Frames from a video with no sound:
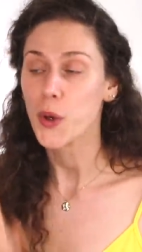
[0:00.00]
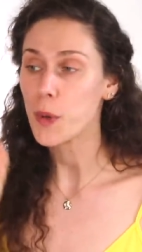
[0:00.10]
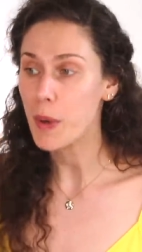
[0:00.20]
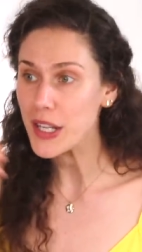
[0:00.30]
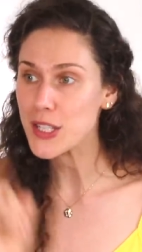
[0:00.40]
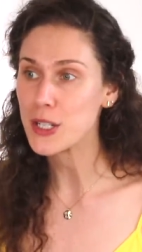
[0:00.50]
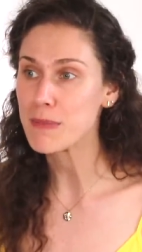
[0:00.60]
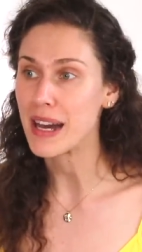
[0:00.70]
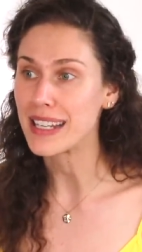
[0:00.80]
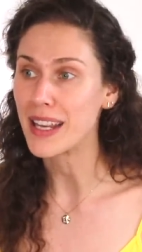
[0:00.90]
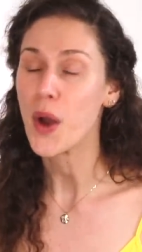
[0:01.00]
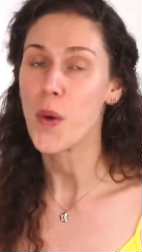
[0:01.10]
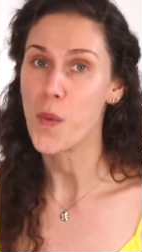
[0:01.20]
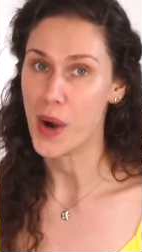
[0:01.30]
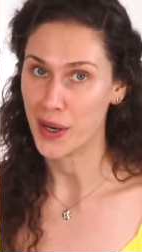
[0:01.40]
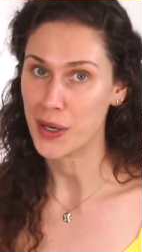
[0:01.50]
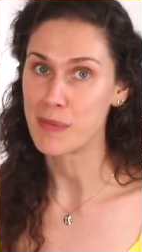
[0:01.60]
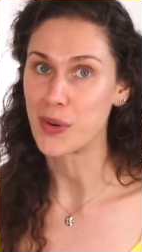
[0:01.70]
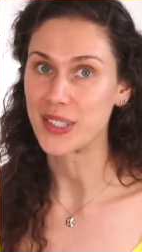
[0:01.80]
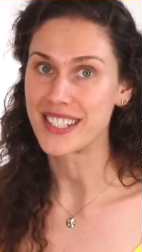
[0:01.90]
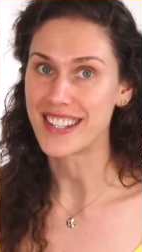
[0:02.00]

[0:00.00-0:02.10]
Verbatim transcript: who puts her money where her morals